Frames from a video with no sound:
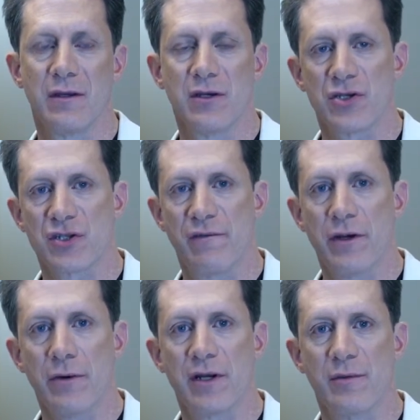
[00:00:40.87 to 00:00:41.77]
Severe
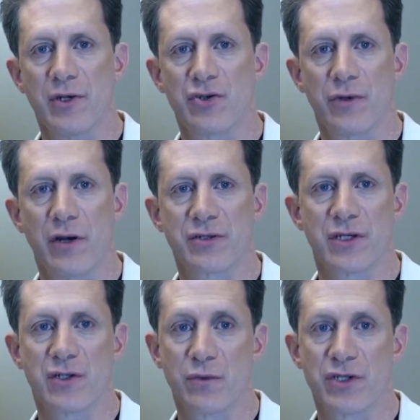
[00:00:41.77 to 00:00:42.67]

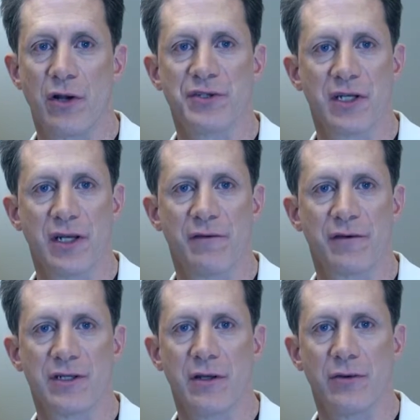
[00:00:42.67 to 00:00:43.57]
endometriosis results in
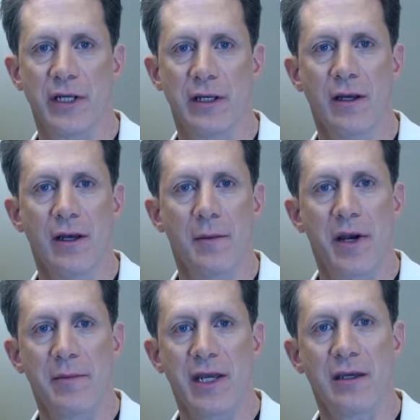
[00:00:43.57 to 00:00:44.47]
infertility by
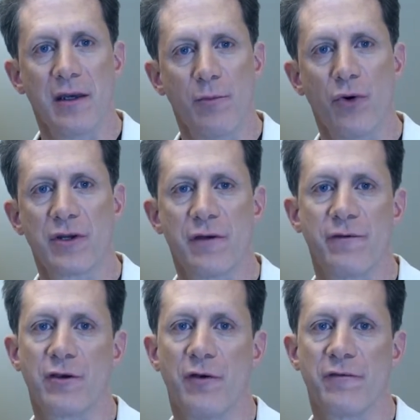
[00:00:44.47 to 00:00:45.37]
making it more
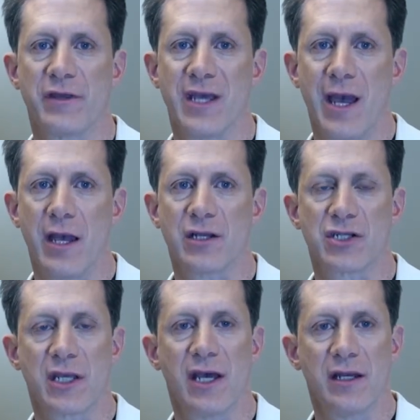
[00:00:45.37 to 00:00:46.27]
difficult for the eggs to
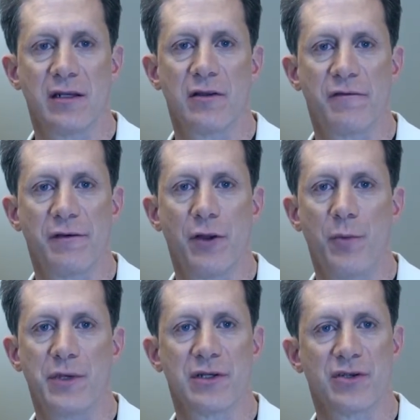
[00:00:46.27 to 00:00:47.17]
get into the
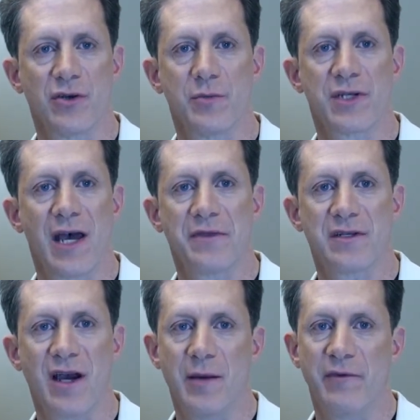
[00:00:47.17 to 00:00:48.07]
fallopian tubes at the
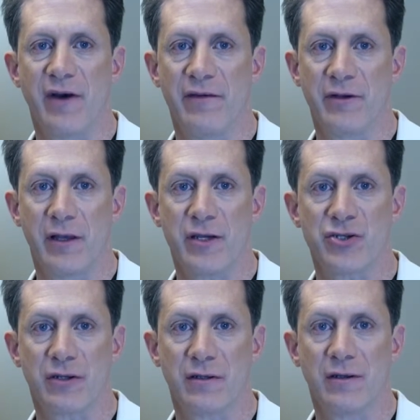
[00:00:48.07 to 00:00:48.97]
time of
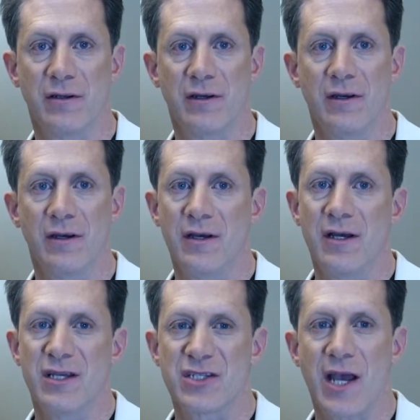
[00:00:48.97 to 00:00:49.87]
ovulation.
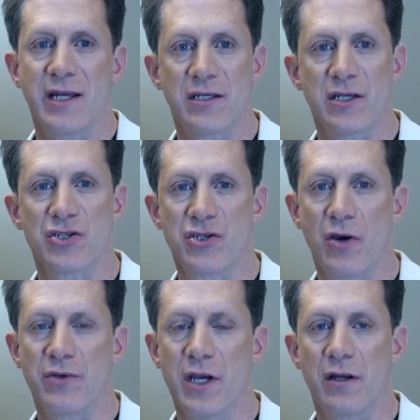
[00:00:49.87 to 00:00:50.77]
Scientists
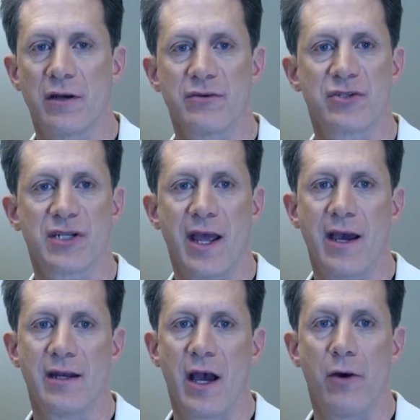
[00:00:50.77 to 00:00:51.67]
don't yet
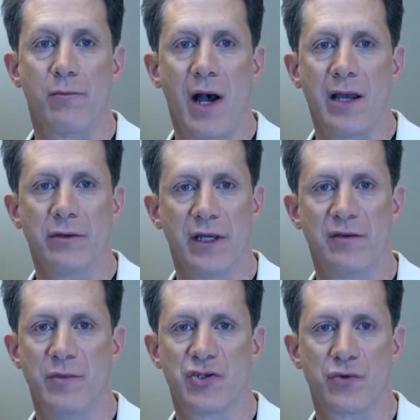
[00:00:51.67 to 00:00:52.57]
understand how mild
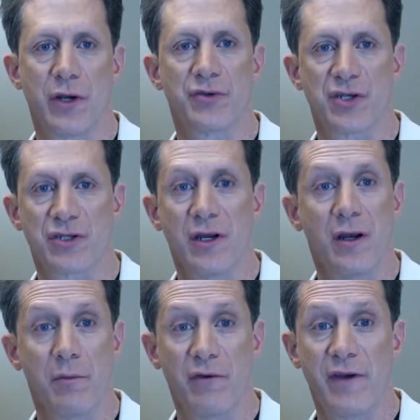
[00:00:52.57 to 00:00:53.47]
endometriosis
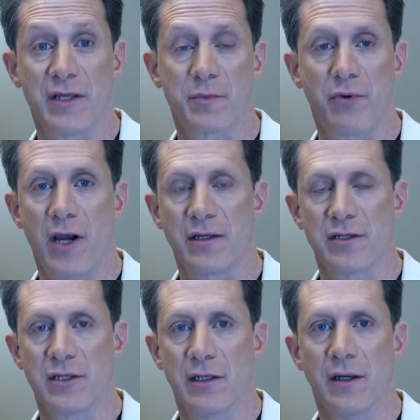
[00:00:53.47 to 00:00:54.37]
prevents
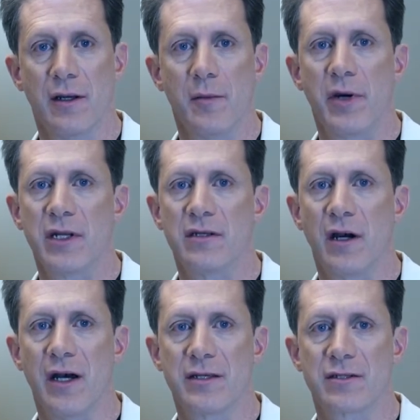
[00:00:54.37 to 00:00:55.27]
pregnancy, but it
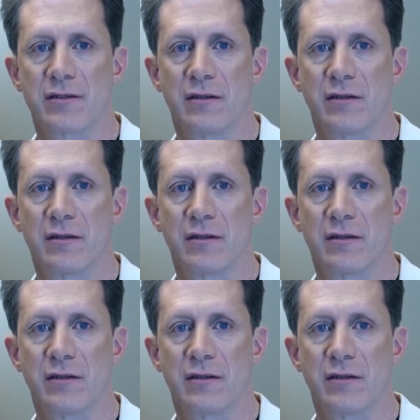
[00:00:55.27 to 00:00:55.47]
does.